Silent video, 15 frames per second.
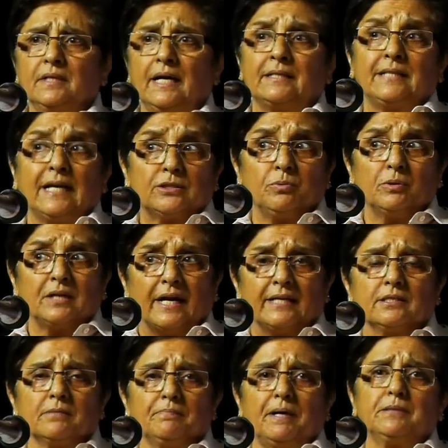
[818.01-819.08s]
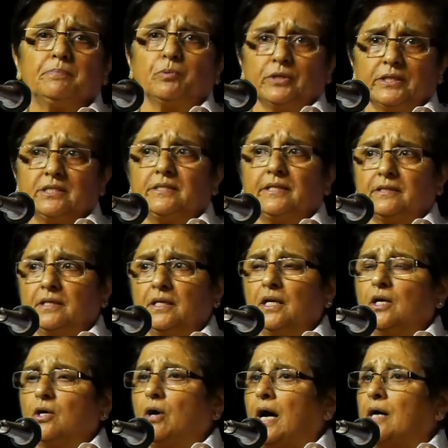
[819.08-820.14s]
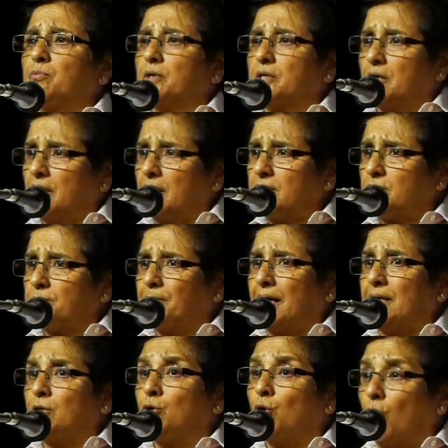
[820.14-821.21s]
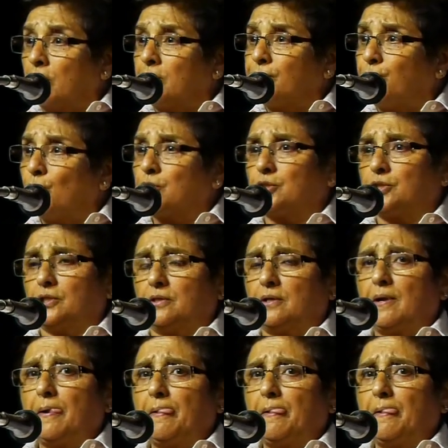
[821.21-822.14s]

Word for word: And that's what Hyderabad police did. I would urge my law enforcer,